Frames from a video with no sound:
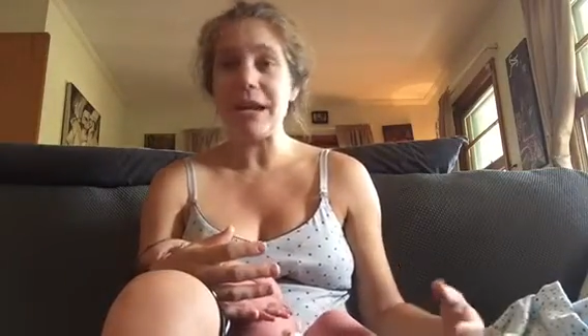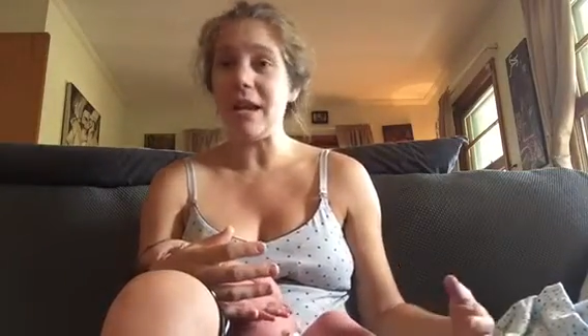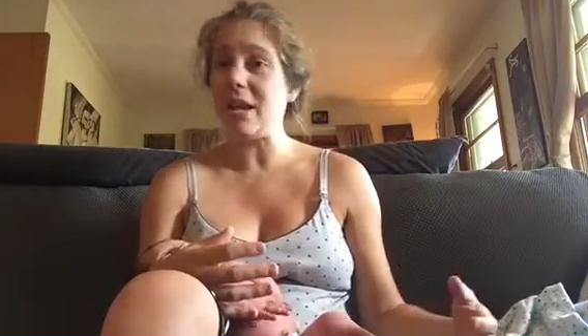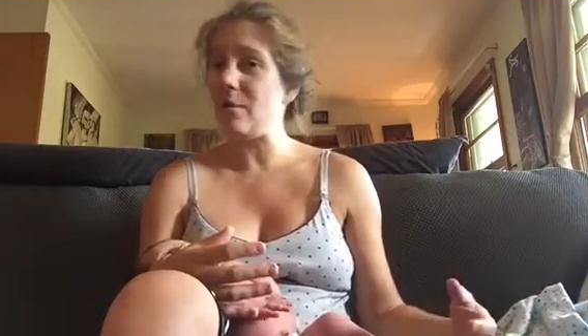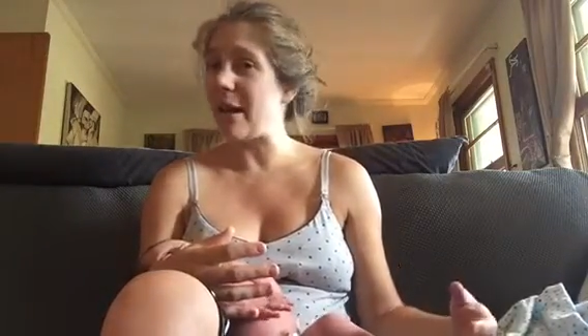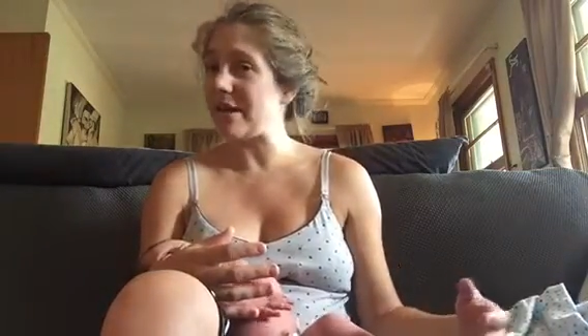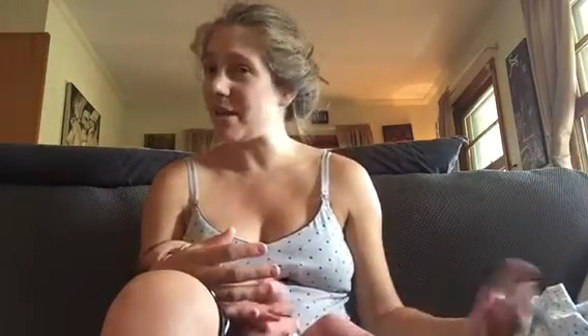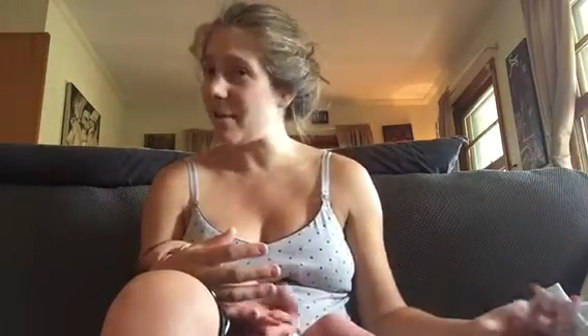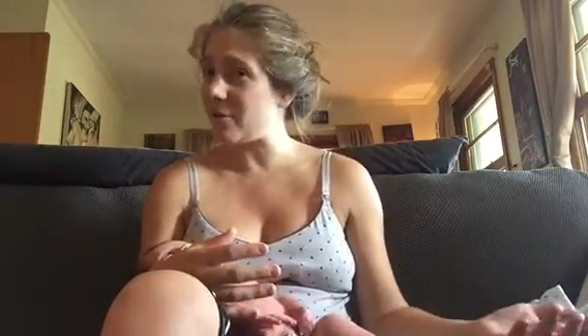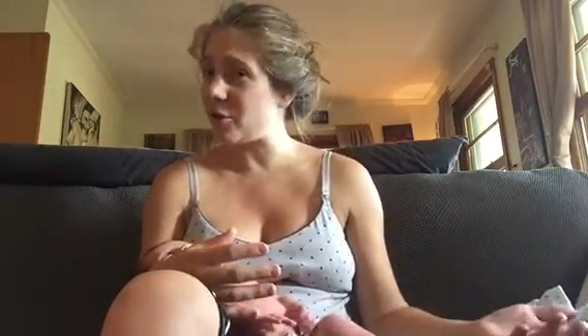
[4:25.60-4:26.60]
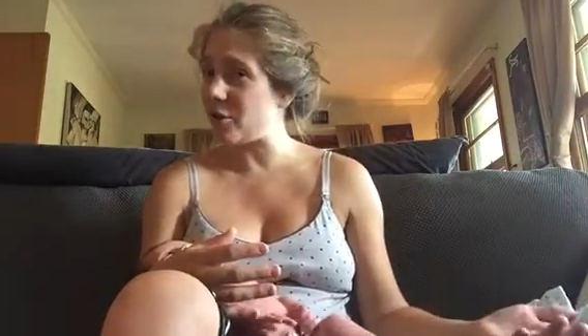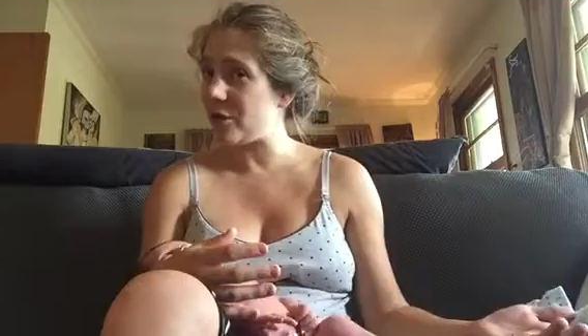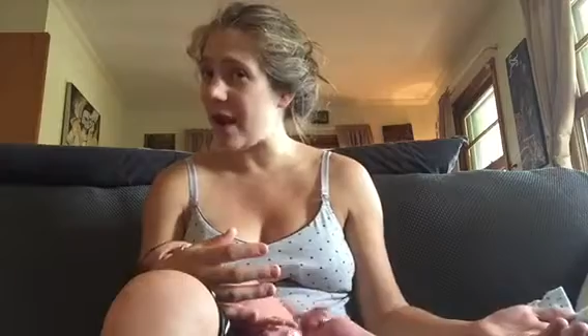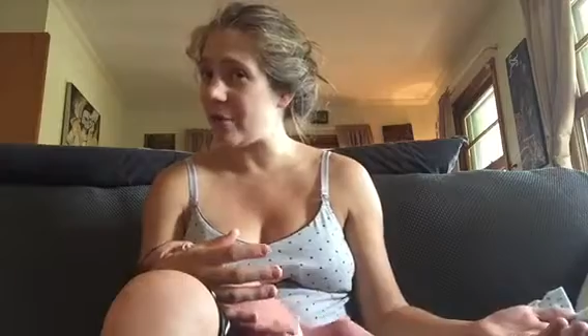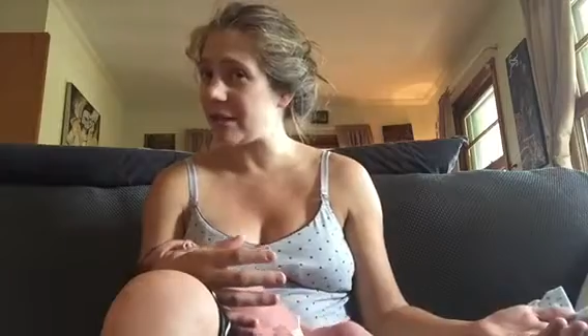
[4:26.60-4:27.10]
he wakes up every
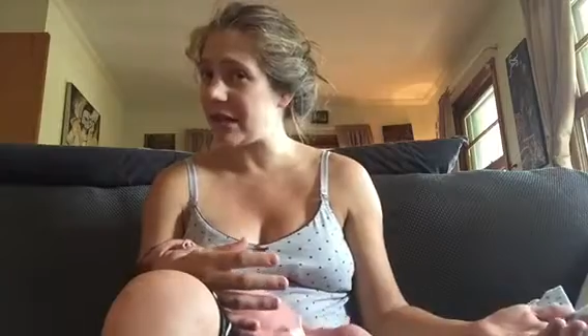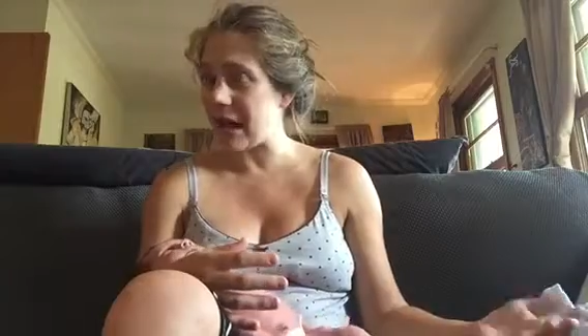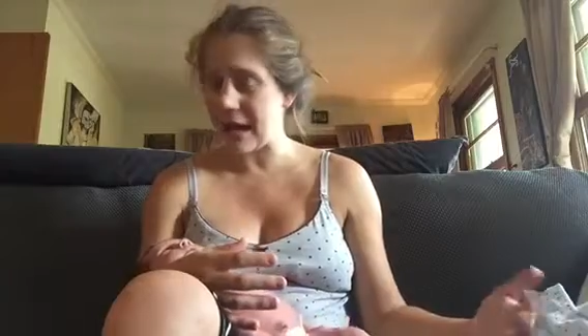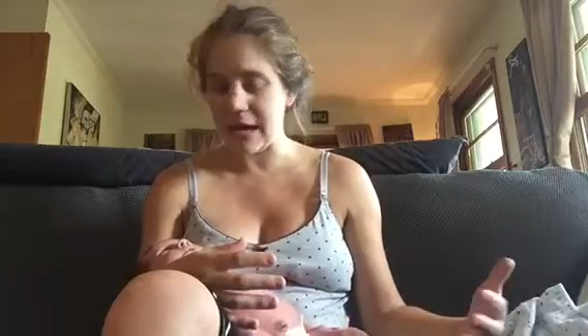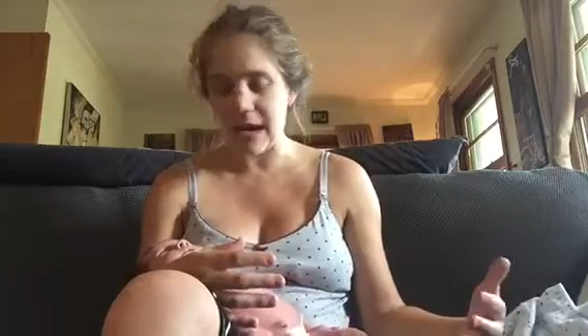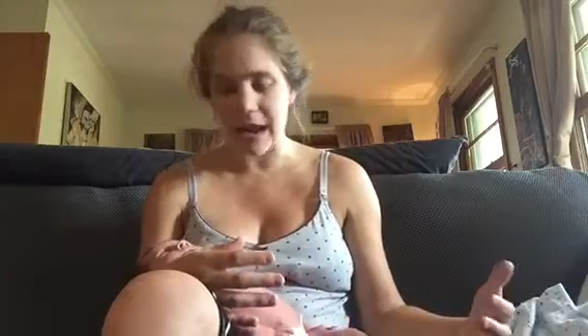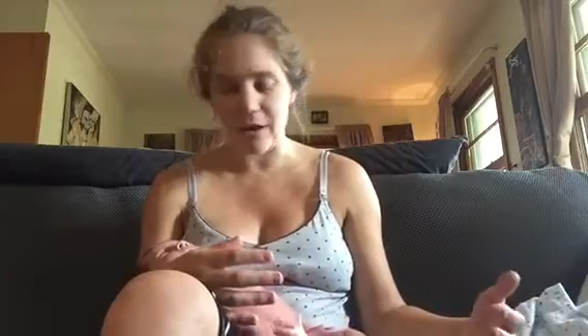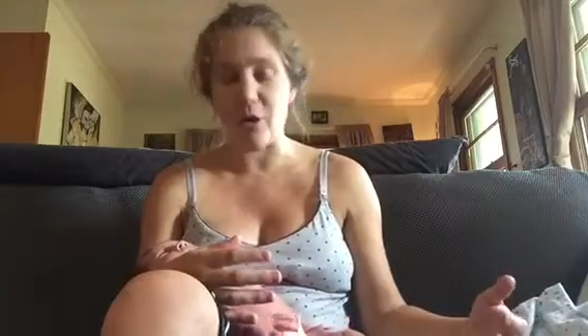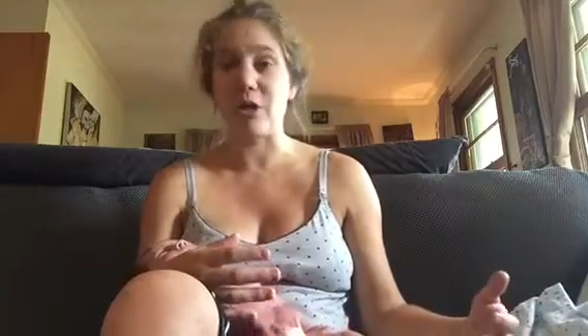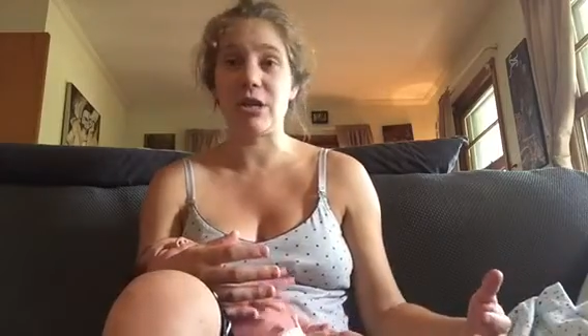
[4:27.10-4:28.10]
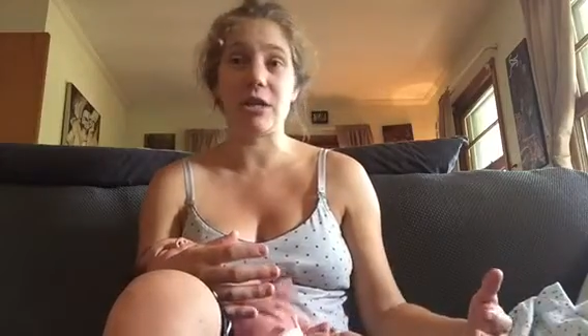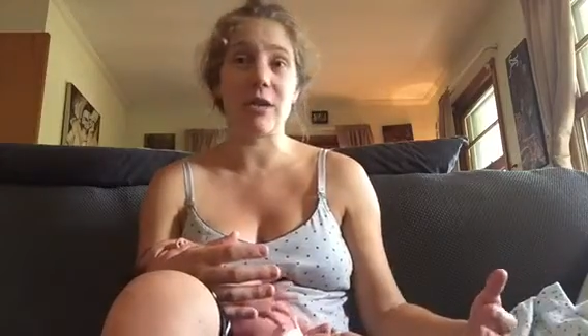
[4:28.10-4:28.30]
2-3 hours at night and nurses,